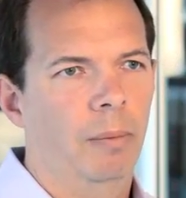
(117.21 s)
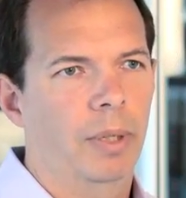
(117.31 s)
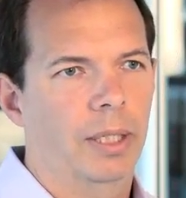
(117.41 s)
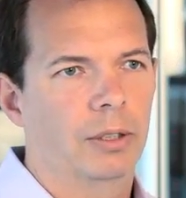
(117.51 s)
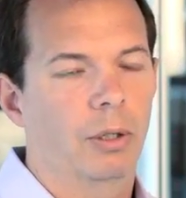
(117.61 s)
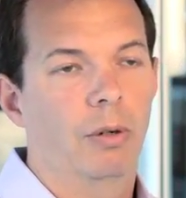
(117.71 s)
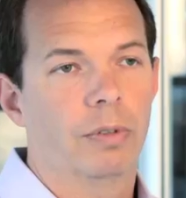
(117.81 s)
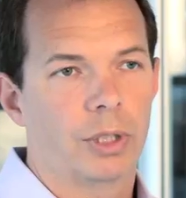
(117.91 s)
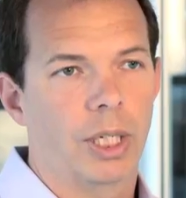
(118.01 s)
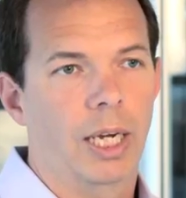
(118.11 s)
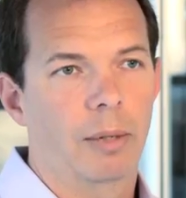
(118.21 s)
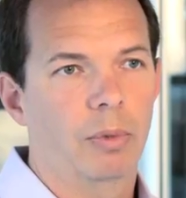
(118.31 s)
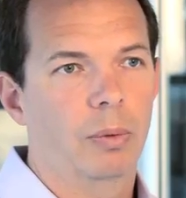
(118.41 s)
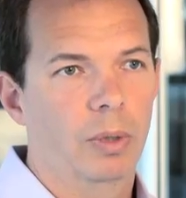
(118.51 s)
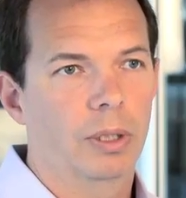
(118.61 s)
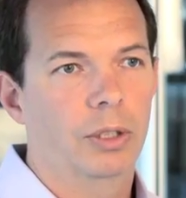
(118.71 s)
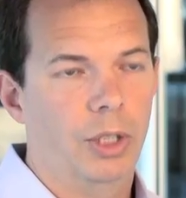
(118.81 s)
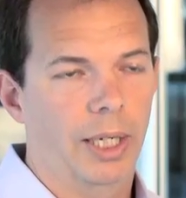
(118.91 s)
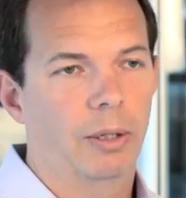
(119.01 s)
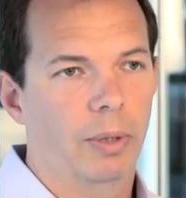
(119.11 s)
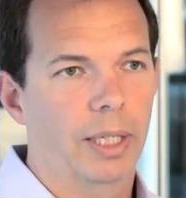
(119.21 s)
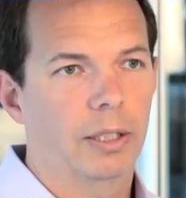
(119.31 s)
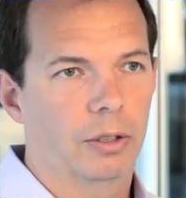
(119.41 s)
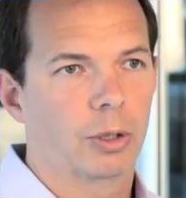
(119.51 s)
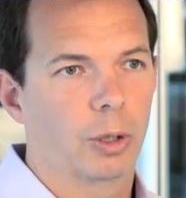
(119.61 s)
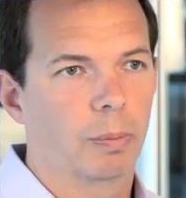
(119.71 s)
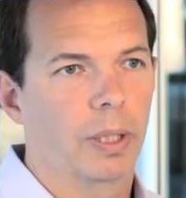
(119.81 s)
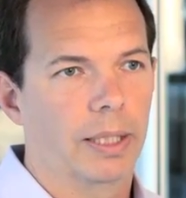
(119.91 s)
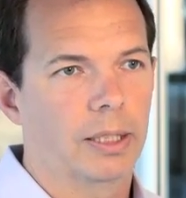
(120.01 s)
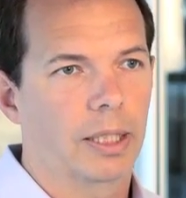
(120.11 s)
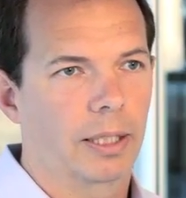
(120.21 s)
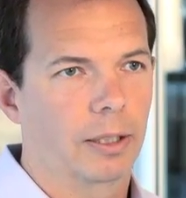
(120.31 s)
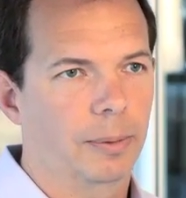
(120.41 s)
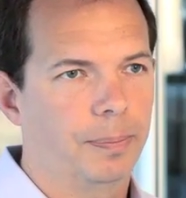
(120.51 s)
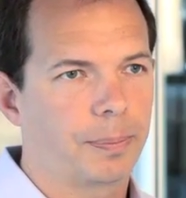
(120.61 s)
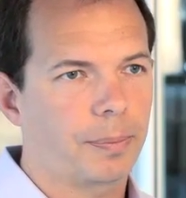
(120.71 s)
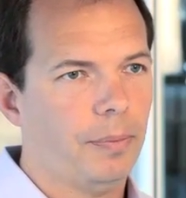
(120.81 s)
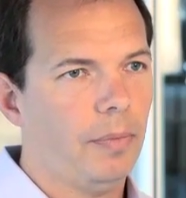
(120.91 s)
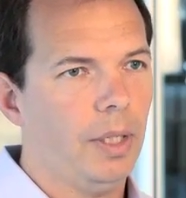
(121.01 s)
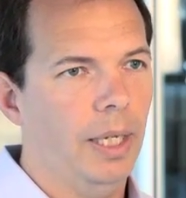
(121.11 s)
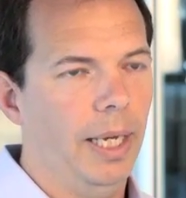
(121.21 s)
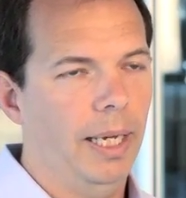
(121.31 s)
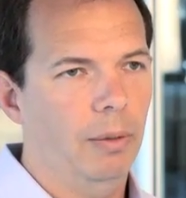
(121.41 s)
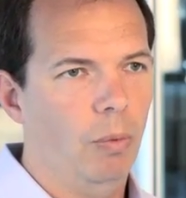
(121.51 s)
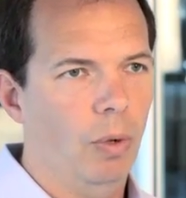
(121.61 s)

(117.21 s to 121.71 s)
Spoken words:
Because over time we will generate a surplus here, and